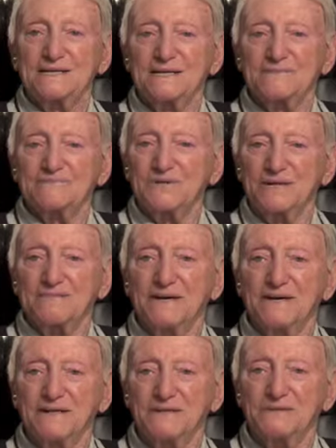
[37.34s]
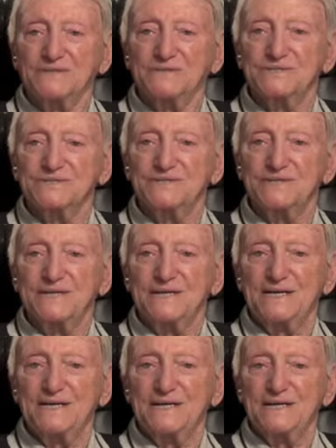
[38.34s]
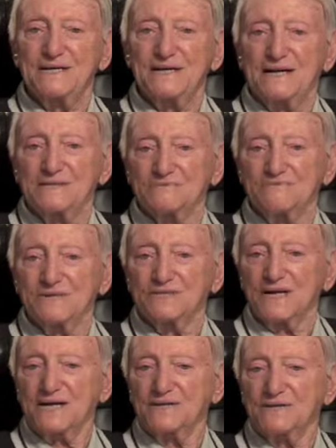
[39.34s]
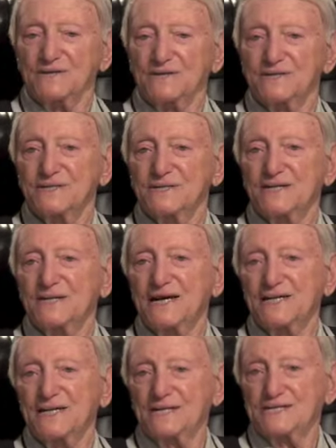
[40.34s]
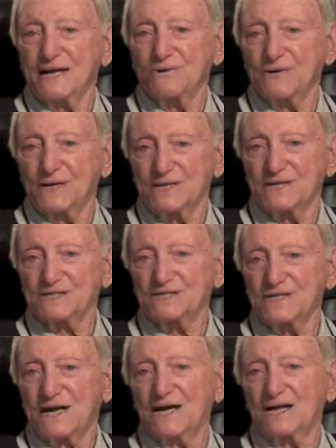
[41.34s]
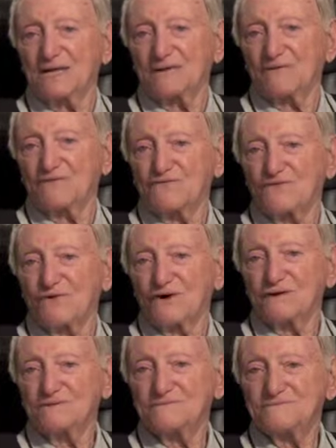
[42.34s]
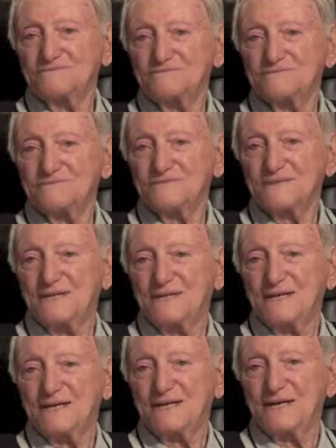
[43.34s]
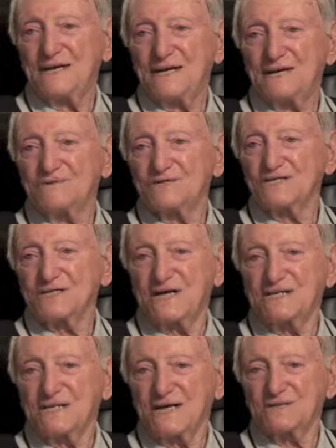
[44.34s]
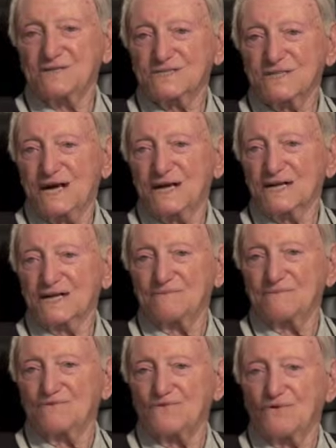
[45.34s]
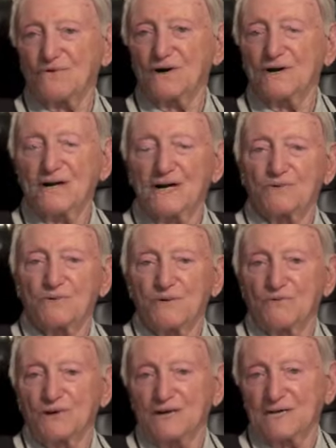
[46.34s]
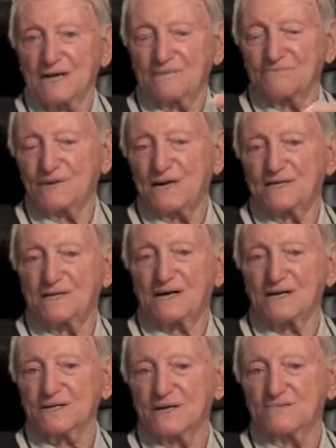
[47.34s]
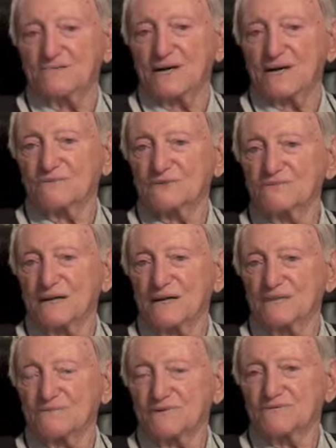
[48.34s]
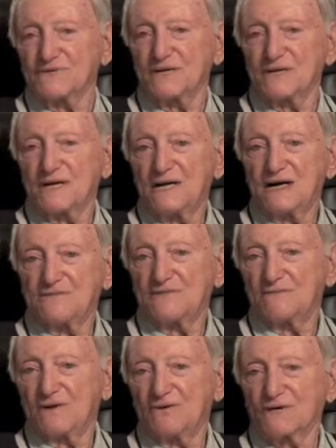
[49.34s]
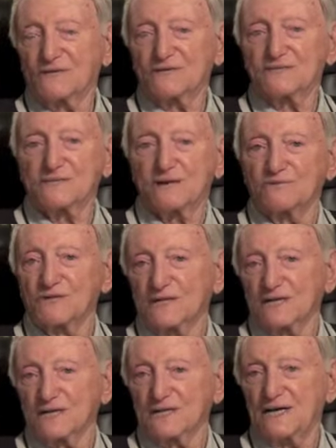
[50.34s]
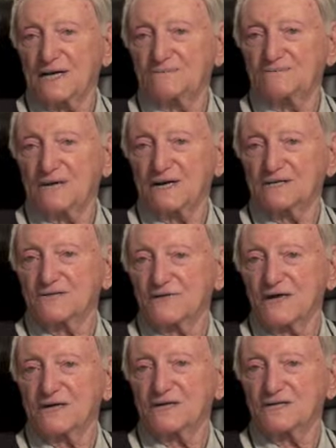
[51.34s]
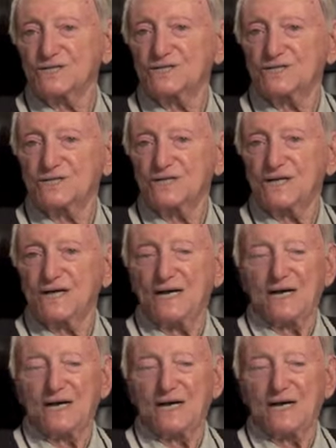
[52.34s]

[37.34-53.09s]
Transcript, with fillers: And I put on my clothes, best I could, and that's how we entered Stalag number four. And we stayed there at Stalag number four. We were in compound. Our compound was made up of, of Americans, and was another compound of English.